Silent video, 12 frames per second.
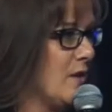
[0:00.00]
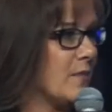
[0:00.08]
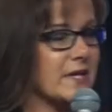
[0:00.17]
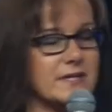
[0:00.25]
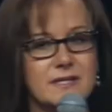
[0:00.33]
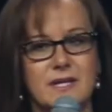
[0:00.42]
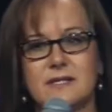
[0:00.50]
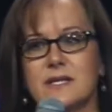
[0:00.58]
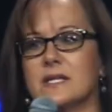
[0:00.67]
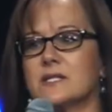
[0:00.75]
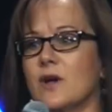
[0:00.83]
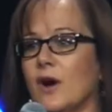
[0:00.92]
But it says
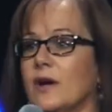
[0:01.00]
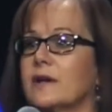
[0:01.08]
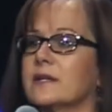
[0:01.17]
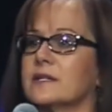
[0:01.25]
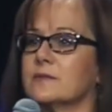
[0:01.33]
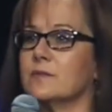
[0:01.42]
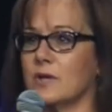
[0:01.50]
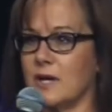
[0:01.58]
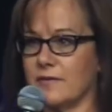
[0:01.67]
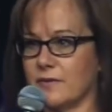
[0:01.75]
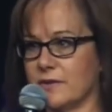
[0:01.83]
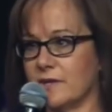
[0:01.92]
that darkness will
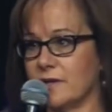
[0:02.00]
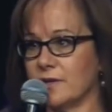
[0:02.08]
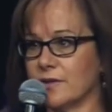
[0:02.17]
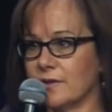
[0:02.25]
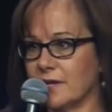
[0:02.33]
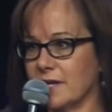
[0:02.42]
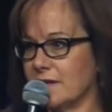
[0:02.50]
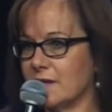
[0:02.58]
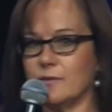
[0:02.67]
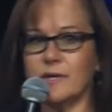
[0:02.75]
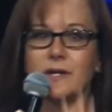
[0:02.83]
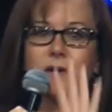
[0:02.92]
cover the earth. And I think
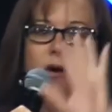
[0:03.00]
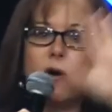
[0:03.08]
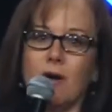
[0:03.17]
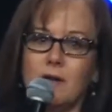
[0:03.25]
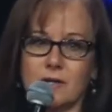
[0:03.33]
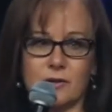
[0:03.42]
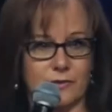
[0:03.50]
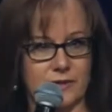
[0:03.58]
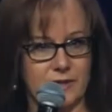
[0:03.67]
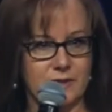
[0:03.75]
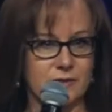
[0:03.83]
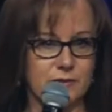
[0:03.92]
we can all
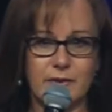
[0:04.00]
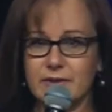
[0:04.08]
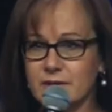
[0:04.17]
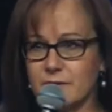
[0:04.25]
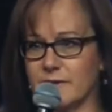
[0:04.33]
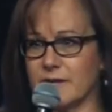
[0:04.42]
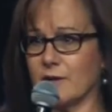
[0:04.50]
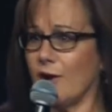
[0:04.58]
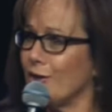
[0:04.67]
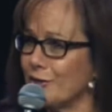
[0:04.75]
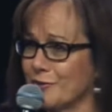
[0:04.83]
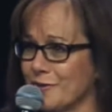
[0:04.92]
agree, there's one thing we can
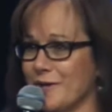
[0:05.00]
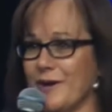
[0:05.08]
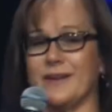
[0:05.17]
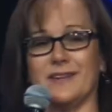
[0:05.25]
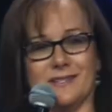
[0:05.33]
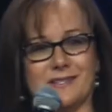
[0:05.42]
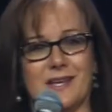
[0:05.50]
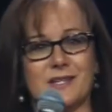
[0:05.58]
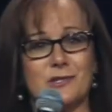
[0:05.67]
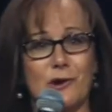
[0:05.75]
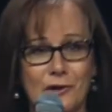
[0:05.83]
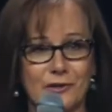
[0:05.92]
all agree on, is that
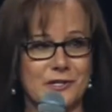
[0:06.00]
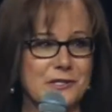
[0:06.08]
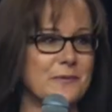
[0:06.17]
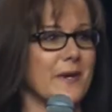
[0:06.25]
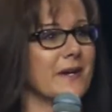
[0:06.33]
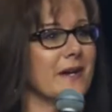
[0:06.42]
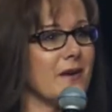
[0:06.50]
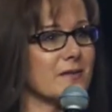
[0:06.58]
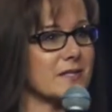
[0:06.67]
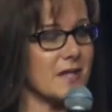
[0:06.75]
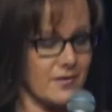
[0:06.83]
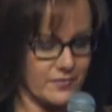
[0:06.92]
darkness right now
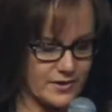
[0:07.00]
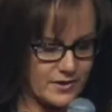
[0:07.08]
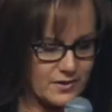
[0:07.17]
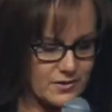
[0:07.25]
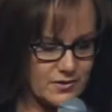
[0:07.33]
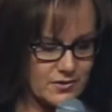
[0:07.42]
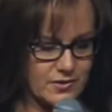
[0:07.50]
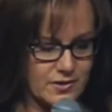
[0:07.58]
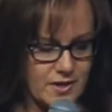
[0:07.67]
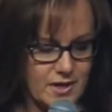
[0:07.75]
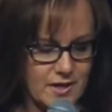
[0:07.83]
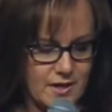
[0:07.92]
is covering the earth.
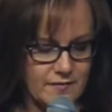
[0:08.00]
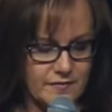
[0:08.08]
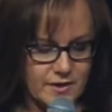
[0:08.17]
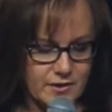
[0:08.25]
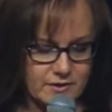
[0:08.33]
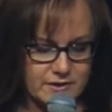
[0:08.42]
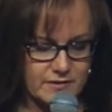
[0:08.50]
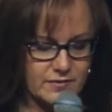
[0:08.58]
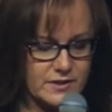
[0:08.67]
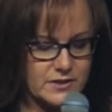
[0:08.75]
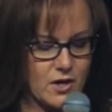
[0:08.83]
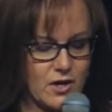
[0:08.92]

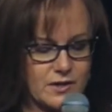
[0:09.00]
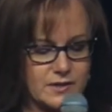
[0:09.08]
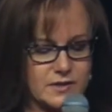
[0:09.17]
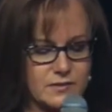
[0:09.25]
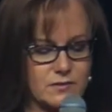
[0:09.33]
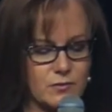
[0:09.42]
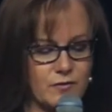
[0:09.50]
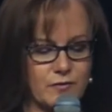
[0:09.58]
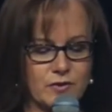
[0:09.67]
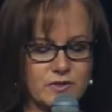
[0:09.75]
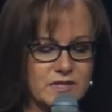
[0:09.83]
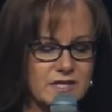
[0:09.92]
Figuratively, darkness
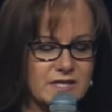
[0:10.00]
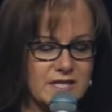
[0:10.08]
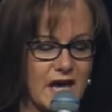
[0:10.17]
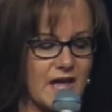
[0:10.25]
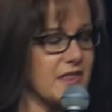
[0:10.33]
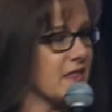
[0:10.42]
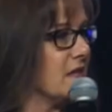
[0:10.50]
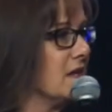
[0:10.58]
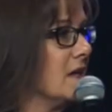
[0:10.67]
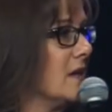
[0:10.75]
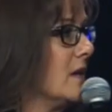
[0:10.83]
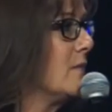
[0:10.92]
refers to death,
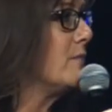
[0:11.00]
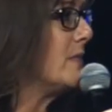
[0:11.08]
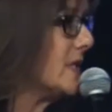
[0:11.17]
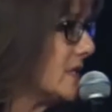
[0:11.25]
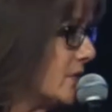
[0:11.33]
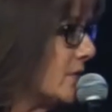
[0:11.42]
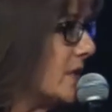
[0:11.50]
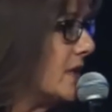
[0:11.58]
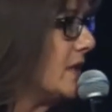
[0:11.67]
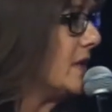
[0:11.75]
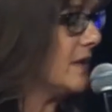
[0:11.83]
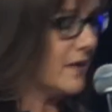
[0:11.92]

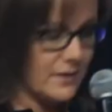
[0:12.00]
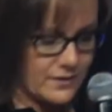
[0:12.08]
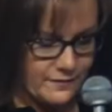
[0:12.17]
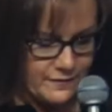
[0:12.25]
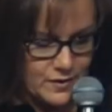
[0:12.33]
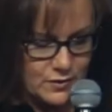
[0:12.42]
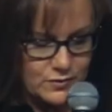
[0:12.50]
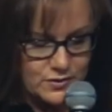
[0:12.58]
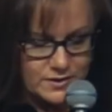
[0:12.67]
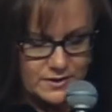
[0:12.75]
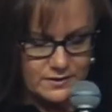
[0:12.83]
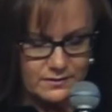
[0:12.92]
misery,
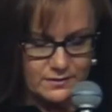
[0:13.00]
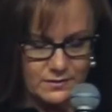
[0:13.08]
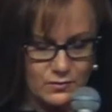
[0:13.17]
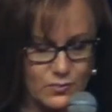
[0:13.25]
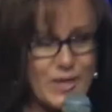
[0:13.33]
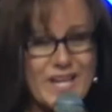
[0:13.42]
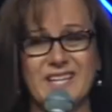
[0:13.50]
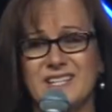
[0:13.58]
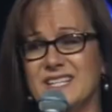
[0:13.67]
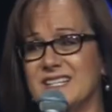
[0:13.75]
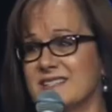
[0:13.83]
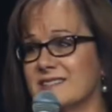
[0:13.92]
confusion,
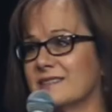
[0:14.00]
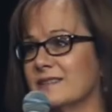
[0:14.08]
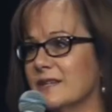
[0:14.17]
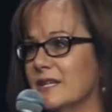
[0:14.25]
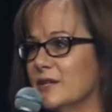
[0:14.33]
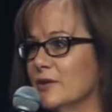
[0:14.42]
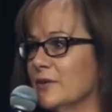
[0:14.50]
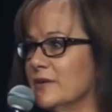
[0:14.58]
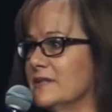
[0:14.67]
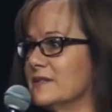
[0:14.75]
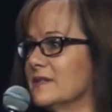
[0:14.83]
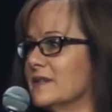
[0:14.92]
wickedness,
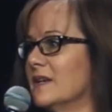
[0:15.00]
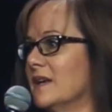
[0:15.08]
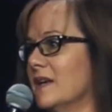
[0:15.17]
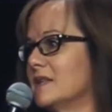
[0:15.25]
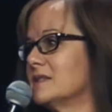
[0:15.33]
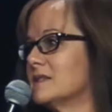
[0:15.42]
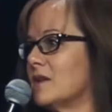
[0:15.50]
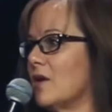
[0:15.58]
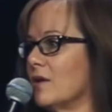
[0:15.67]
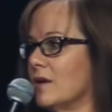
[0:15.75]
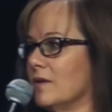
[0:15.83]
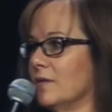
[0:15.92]
ignorance, and
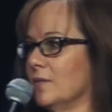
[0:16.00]
sorrow.